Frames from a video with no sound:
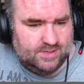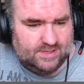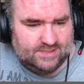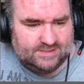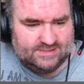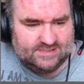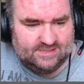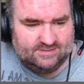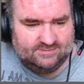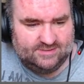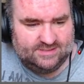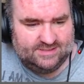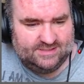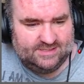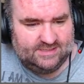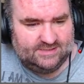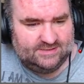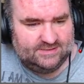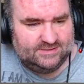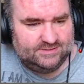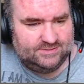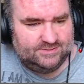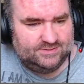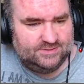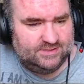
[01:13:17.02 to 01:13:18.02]
It's
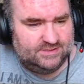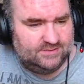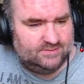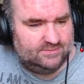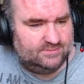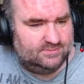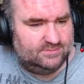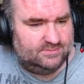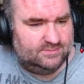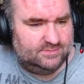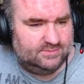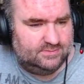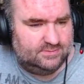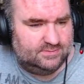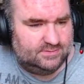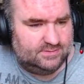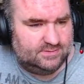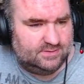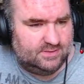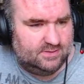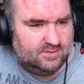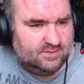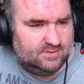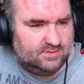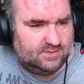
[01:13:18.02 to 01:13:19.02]
everything to it.
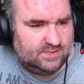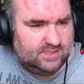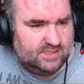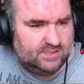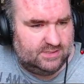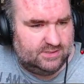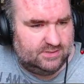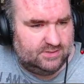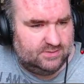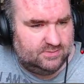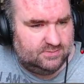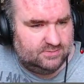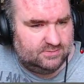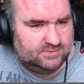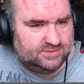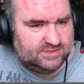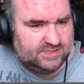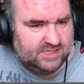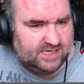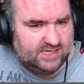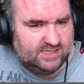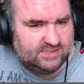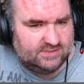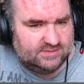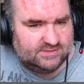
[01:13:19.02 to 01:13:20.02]
So can you
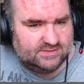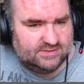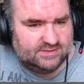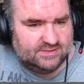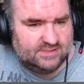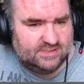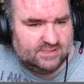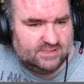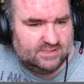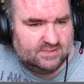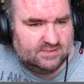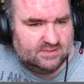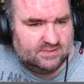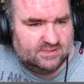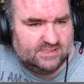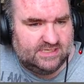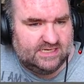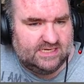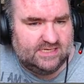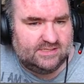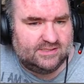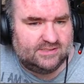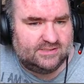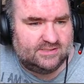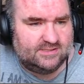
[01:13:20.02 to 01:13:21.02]
change the
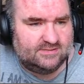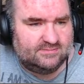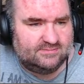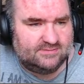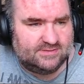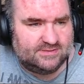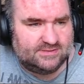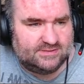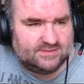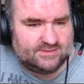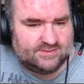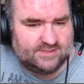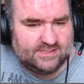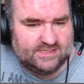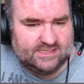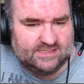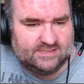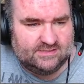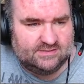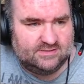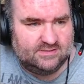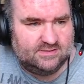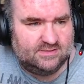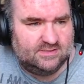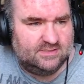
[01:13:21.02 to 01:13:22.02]
length of the
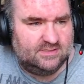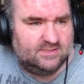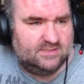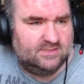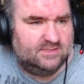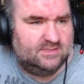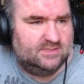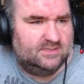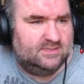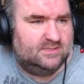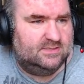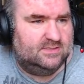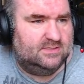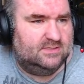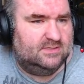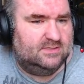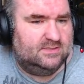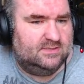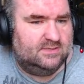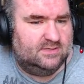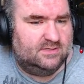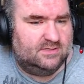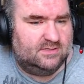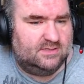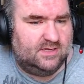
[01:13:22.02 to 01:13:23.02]
screen?
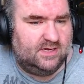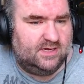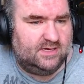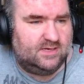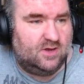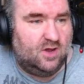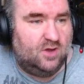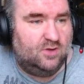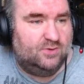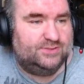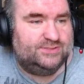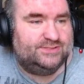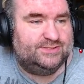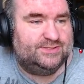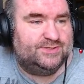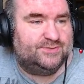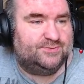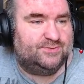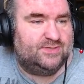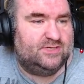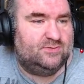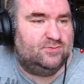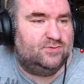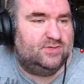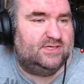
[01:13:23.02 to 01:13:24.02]
Like, oh, it's
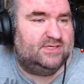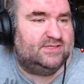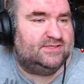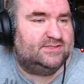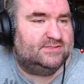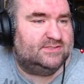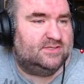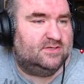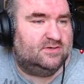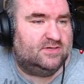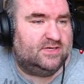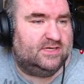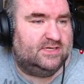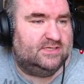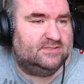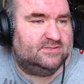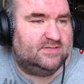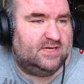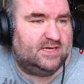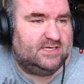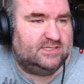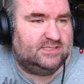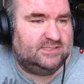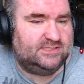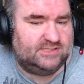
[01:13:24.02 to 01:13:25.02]
3 widths. Okay,
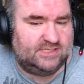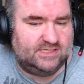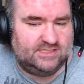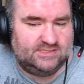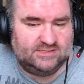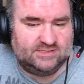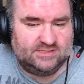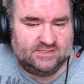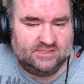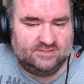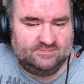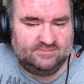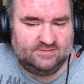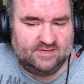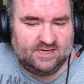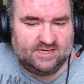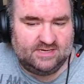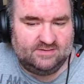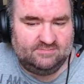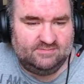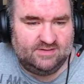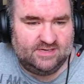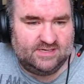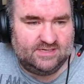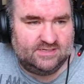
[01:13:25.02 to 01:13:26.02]
so I can change it up. I
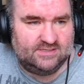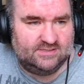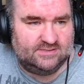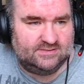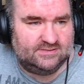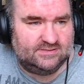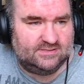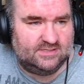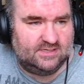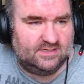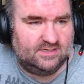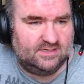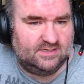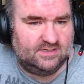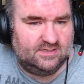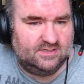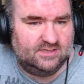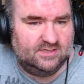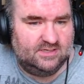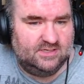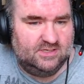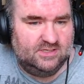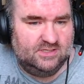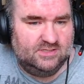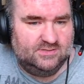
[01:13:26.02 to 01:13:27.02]
can make it
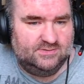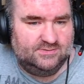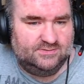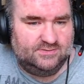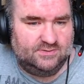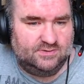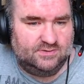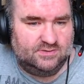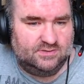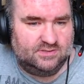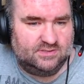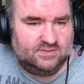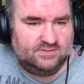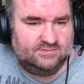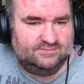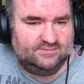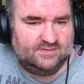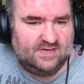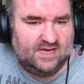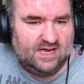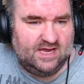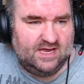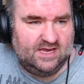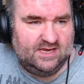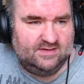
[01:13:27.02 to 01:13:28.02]
4,
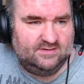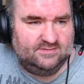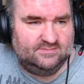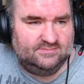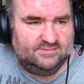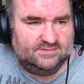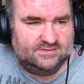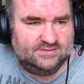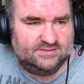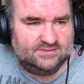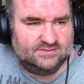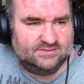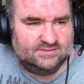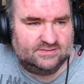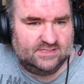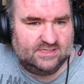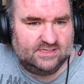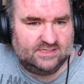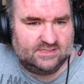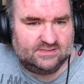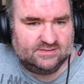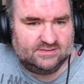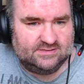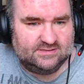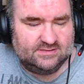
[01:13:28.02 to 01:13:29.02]
5,
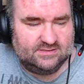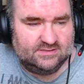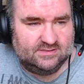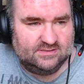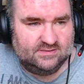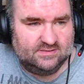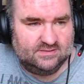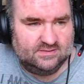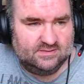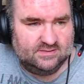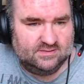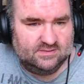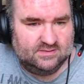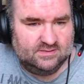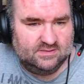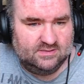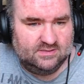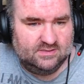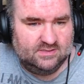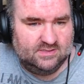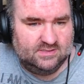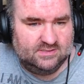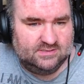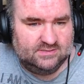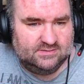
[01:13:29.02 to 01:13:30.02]
6,
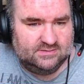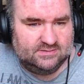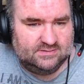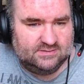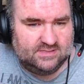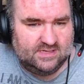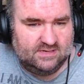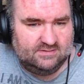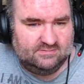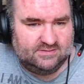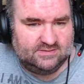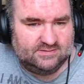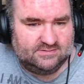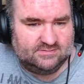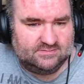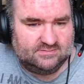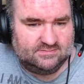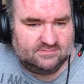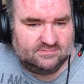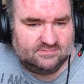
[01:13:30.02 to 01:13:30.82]
7.